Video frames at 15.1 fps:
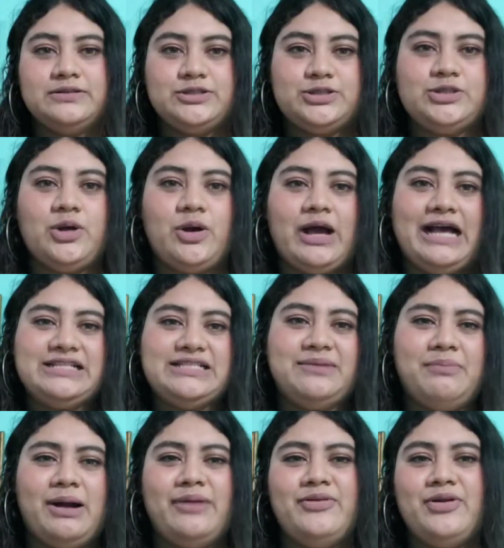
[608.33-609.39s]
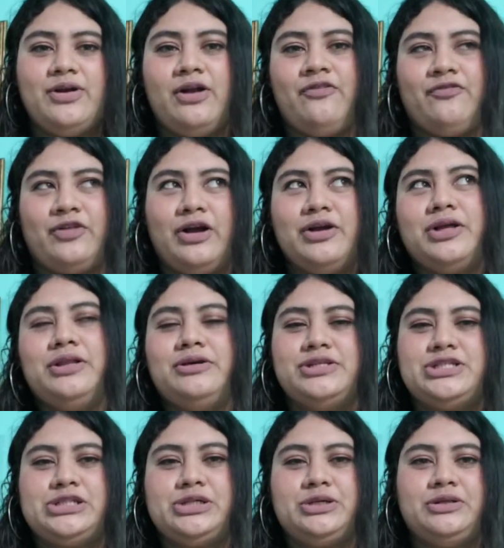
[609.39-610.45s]
So, as a manner of
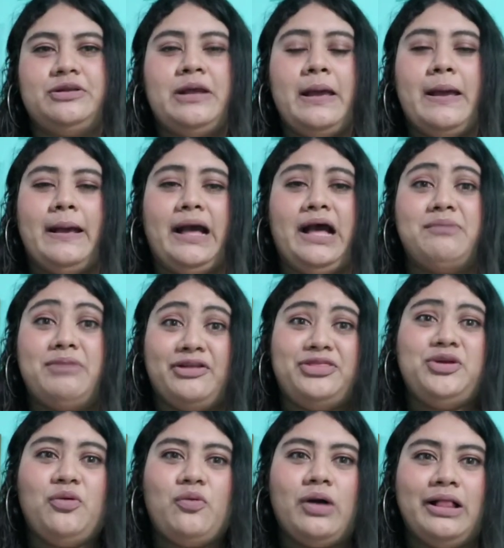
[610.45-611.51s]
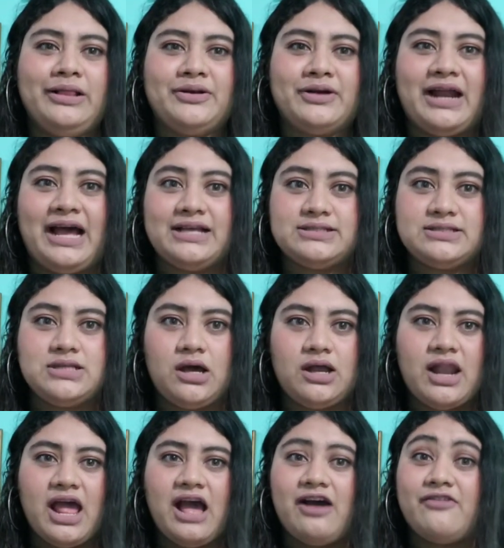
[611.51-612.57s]
conclusion, Mathew Walker has
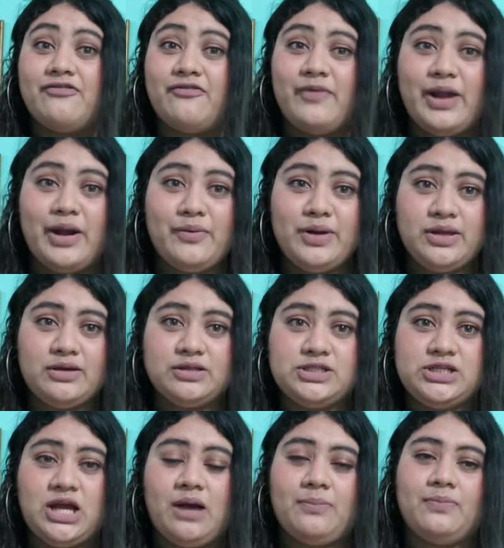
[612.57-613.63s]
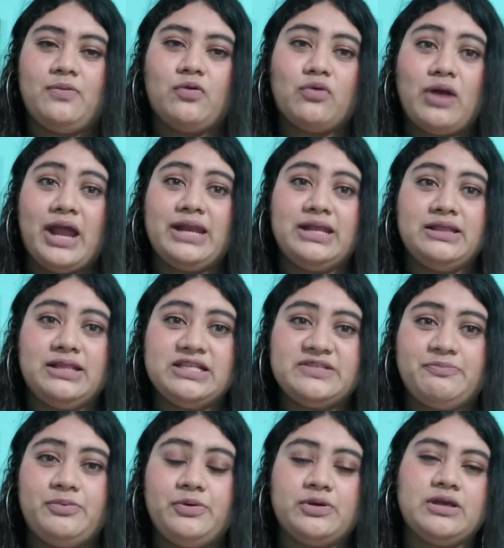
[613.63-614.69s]
done a very good job writing this
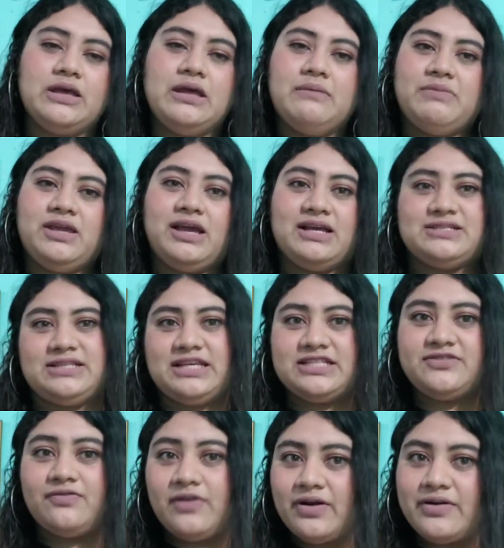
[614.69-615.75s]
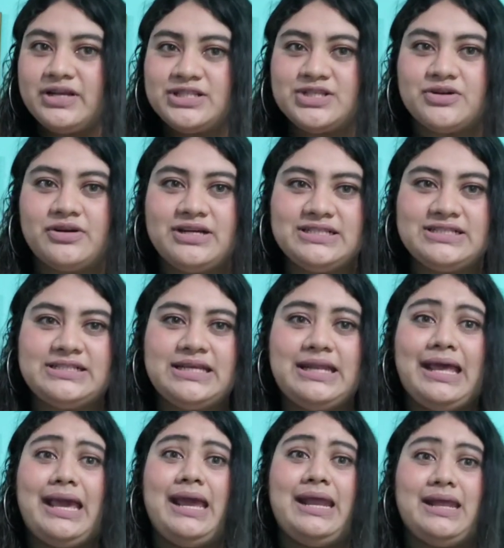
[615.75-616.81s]
book because it's very
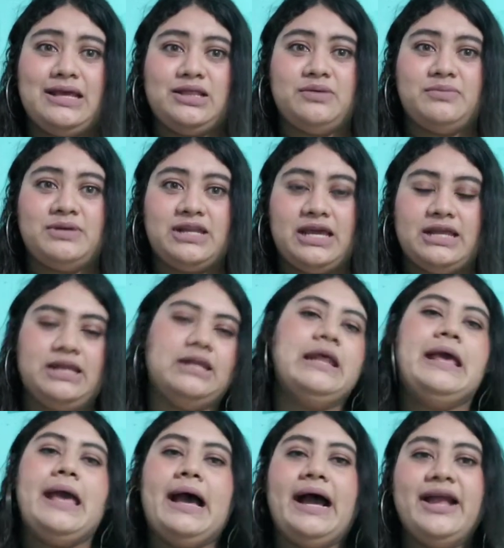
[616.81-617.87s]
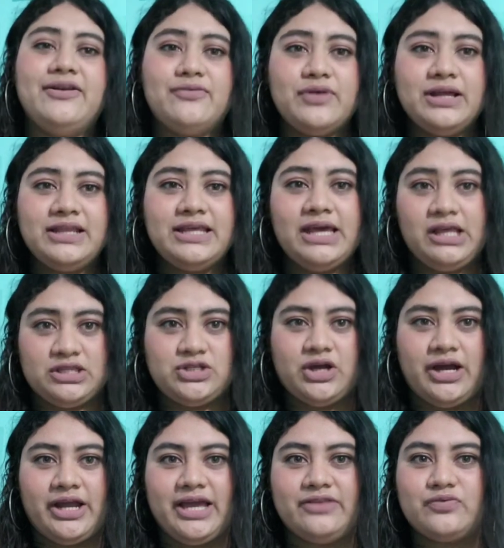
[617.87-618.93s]
interesting and illuminating. I really
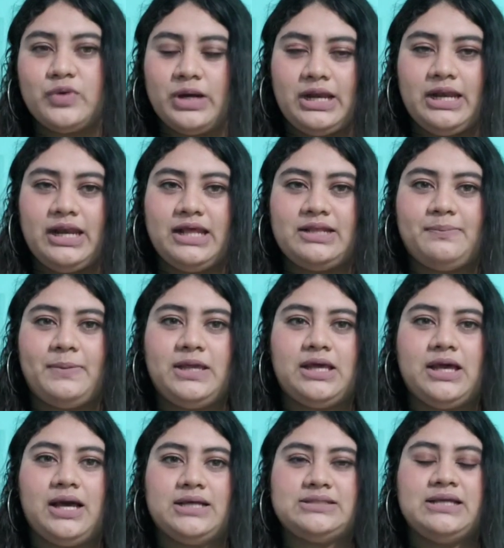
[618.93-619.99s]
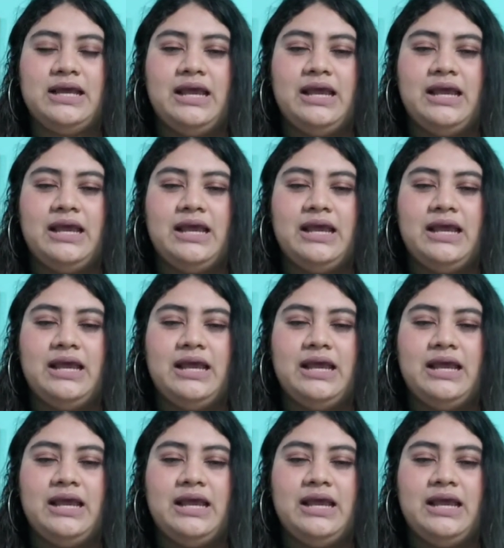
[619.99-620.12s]
enjoyed reading it because